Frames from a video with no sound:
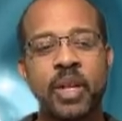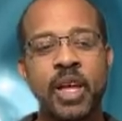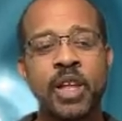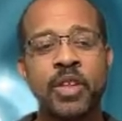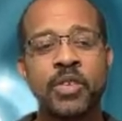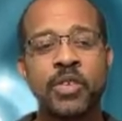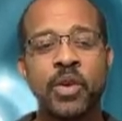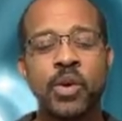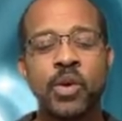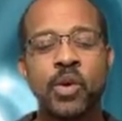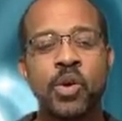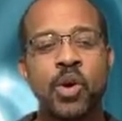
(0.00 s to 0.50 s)

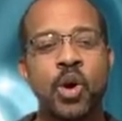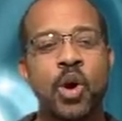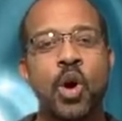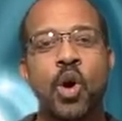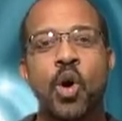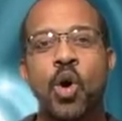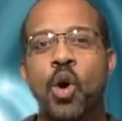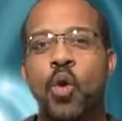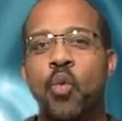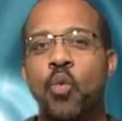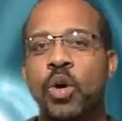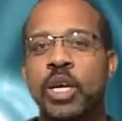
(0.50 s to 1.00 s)
And so
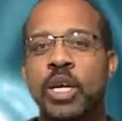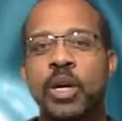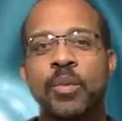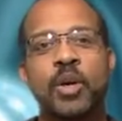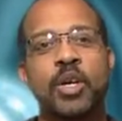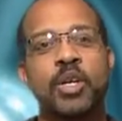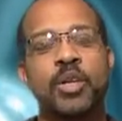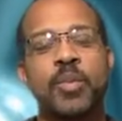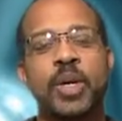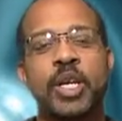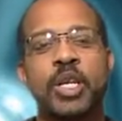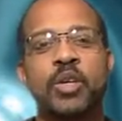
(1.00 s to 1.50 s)
what I'm
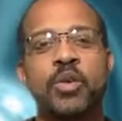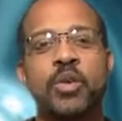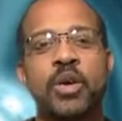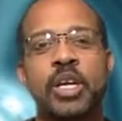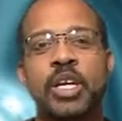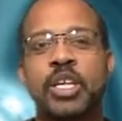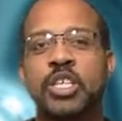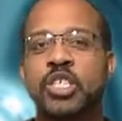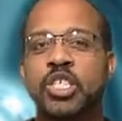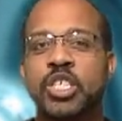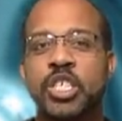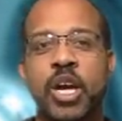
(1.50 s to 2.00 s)
going to be
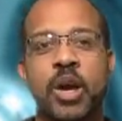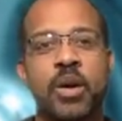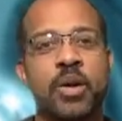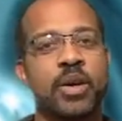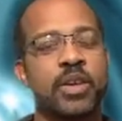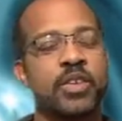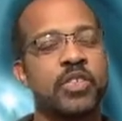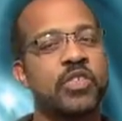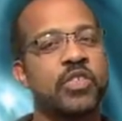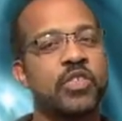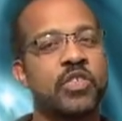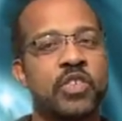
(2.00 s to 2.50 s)
doing is
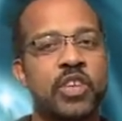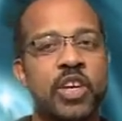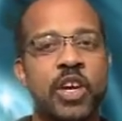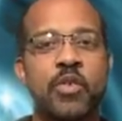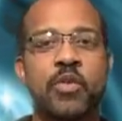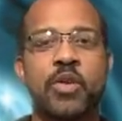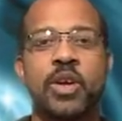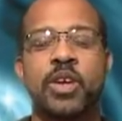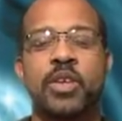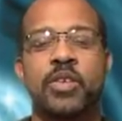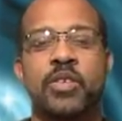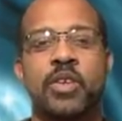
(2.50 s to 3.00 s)
sharing a
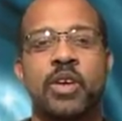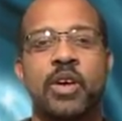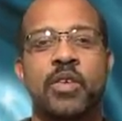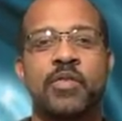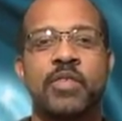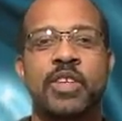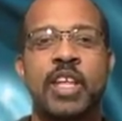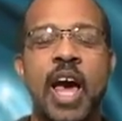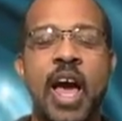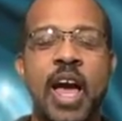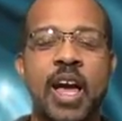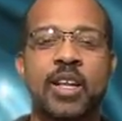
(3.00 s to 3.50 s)
series
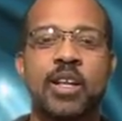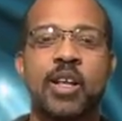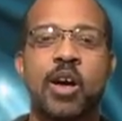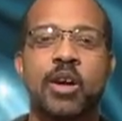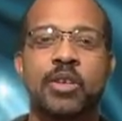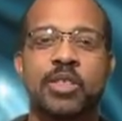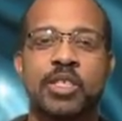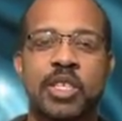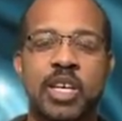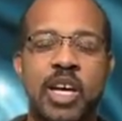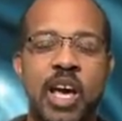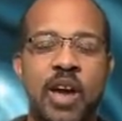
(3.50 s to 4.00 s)
of
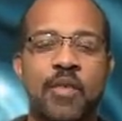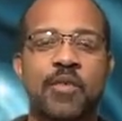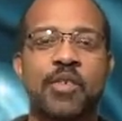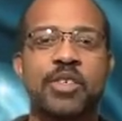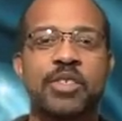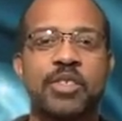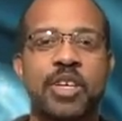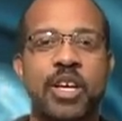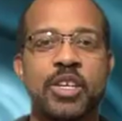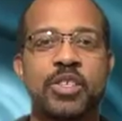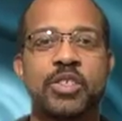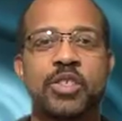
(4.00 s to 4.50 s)
dialogues and
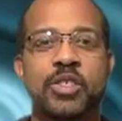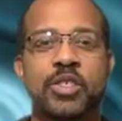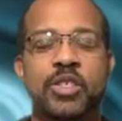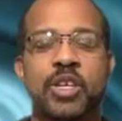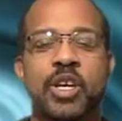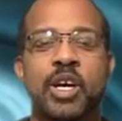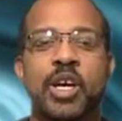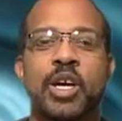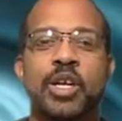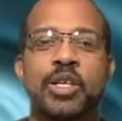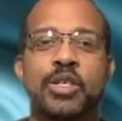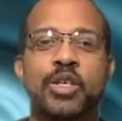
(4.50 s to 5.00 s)
conversations
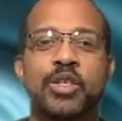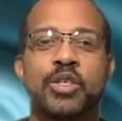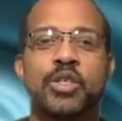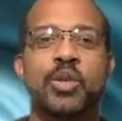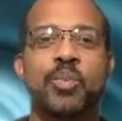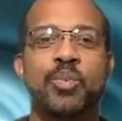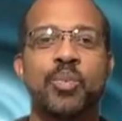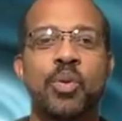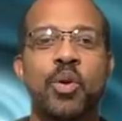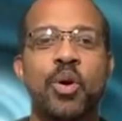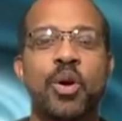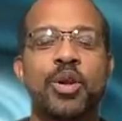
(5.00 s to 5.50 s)
to
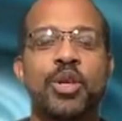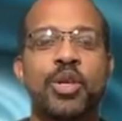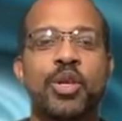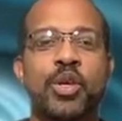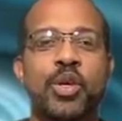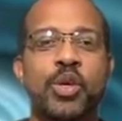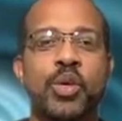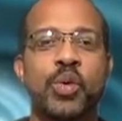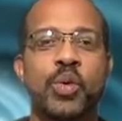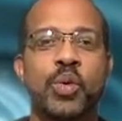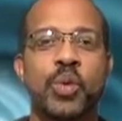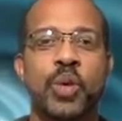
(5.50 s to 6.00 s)
support
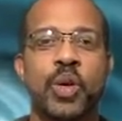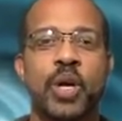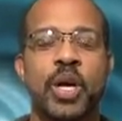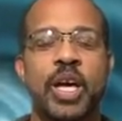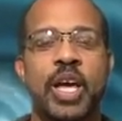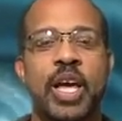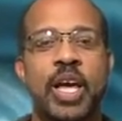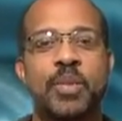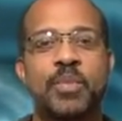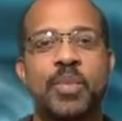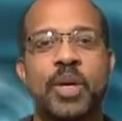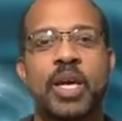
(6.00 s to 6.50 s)
you
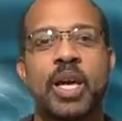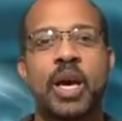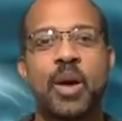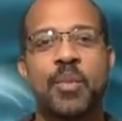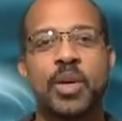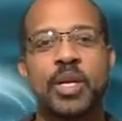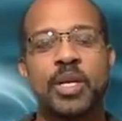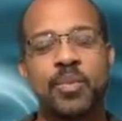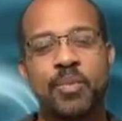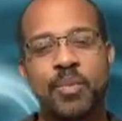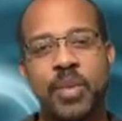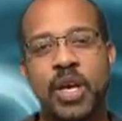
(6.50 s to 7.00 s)
in
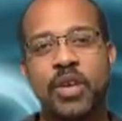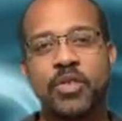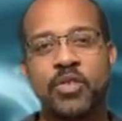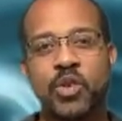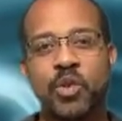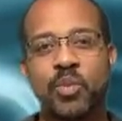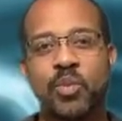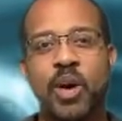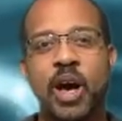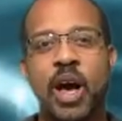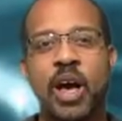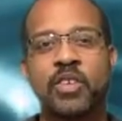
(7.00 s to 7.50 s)
becoming the best
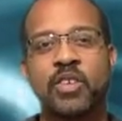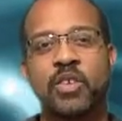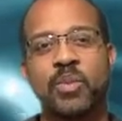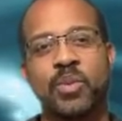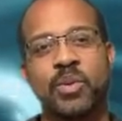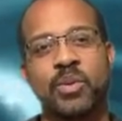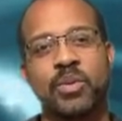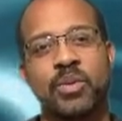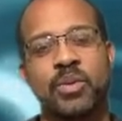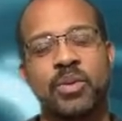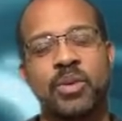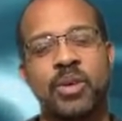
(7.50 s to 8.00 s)
you
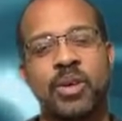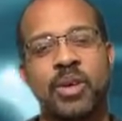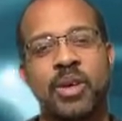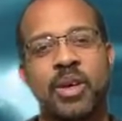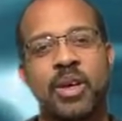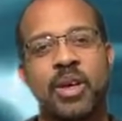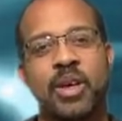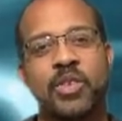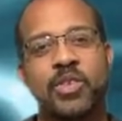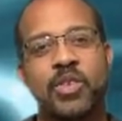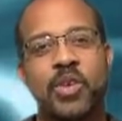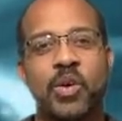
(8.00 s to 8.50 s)
possible.
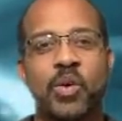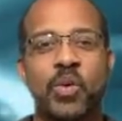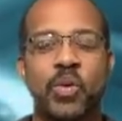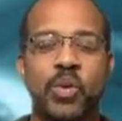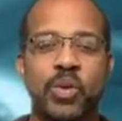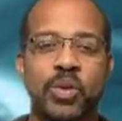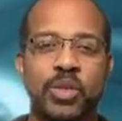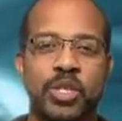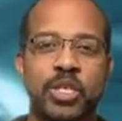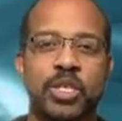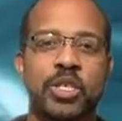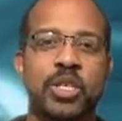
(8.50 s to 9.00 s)

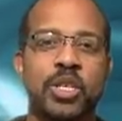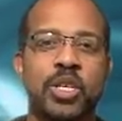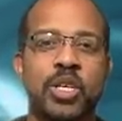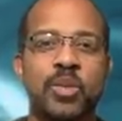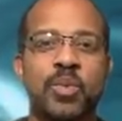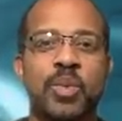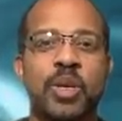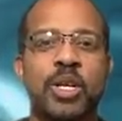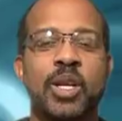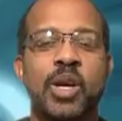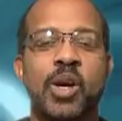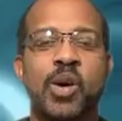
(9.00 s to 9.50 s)
So just
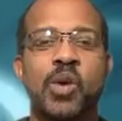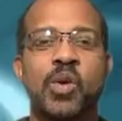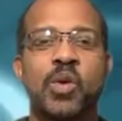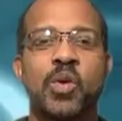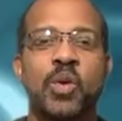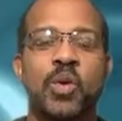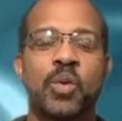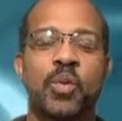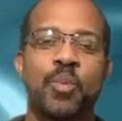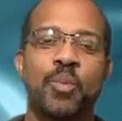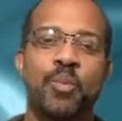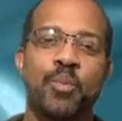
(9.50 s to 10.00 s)
look
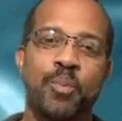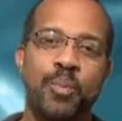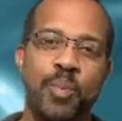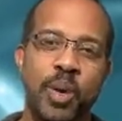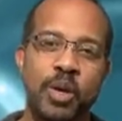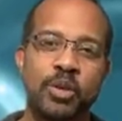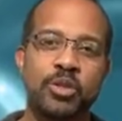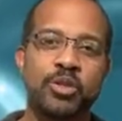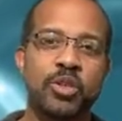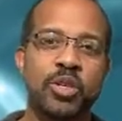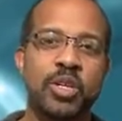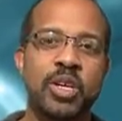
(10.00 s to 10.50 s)
below,
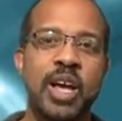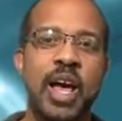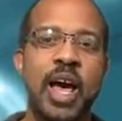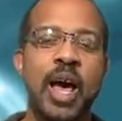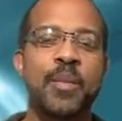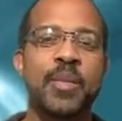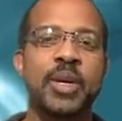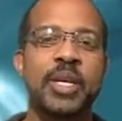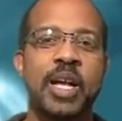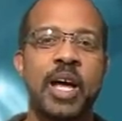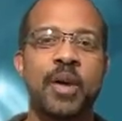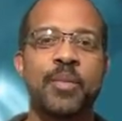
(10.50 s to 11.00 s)
post your
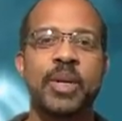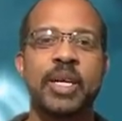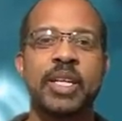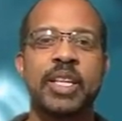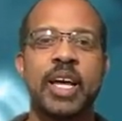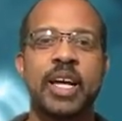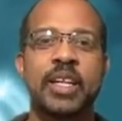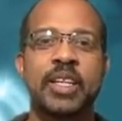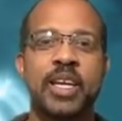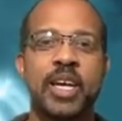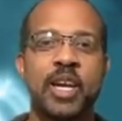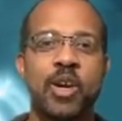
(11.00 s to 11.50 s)
comment. I'll be
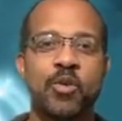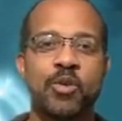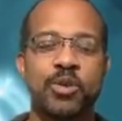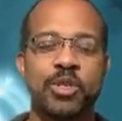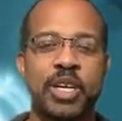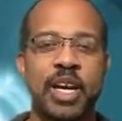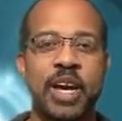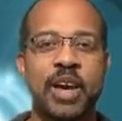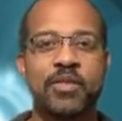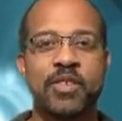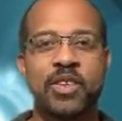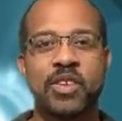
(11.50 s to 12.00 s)
glad to hear
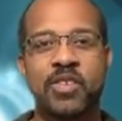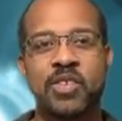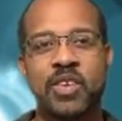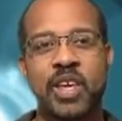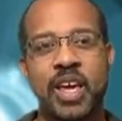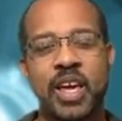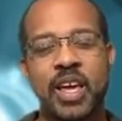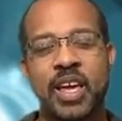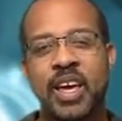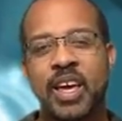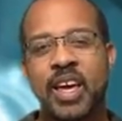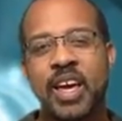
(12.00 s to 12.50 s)
what you have to
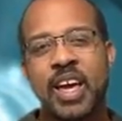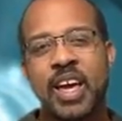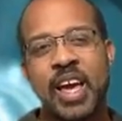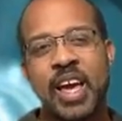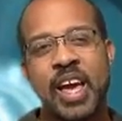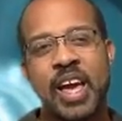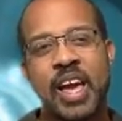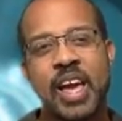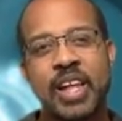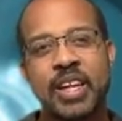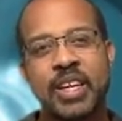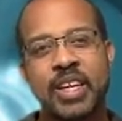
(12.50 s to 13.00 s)
say.
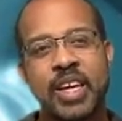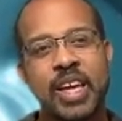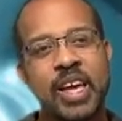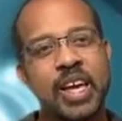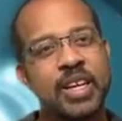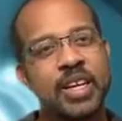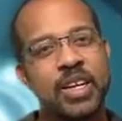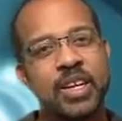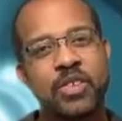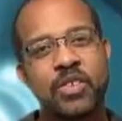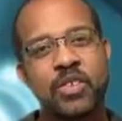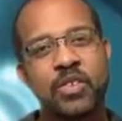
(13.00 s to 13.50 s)
And
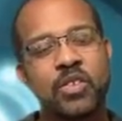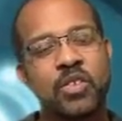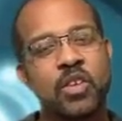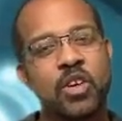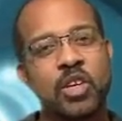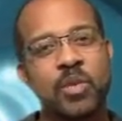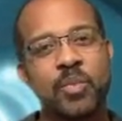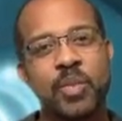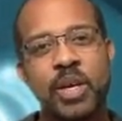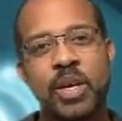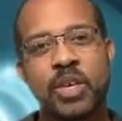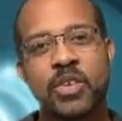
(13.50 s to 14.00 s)
again, it's just
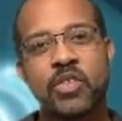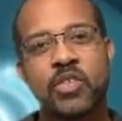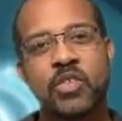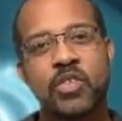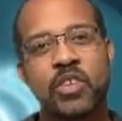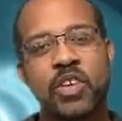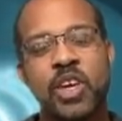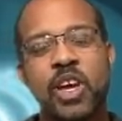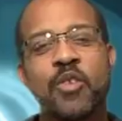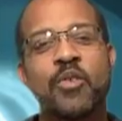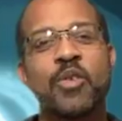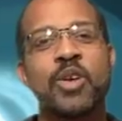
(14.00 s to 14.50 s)
going to be a
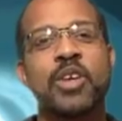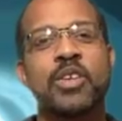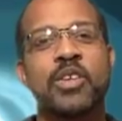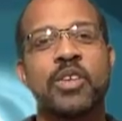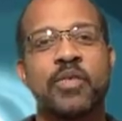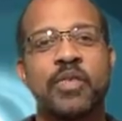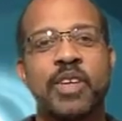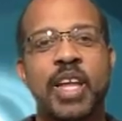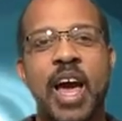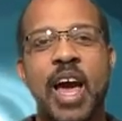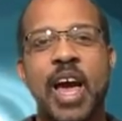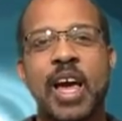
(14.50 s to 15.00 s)
series
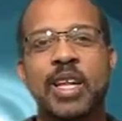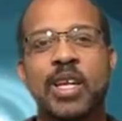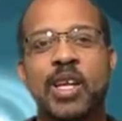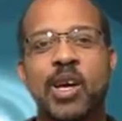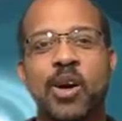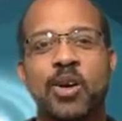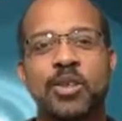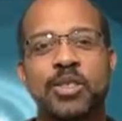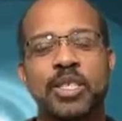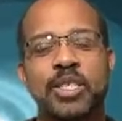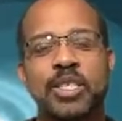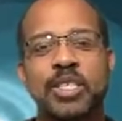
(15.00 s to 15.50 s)
of
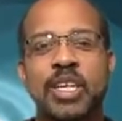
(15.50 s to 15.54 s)
dialogues.